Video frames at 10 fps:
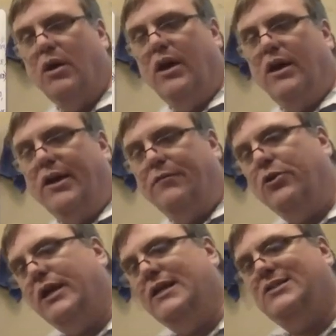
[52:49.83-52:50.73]
If you're
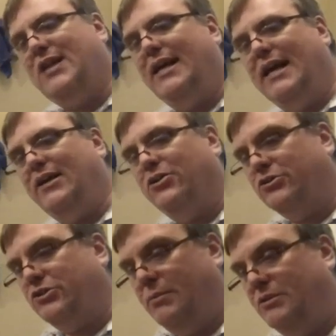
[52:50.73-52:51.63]
inside any of those
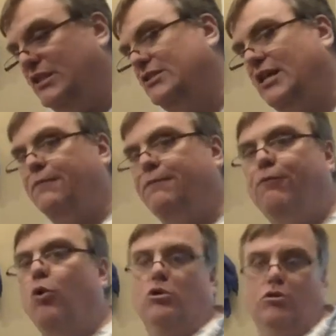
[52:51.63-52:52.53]
statements, inside a for
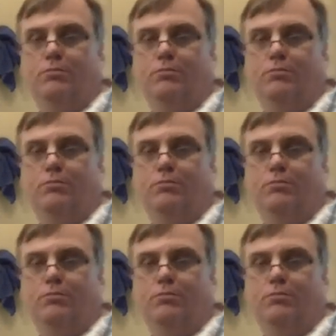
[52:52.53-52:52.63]
loop,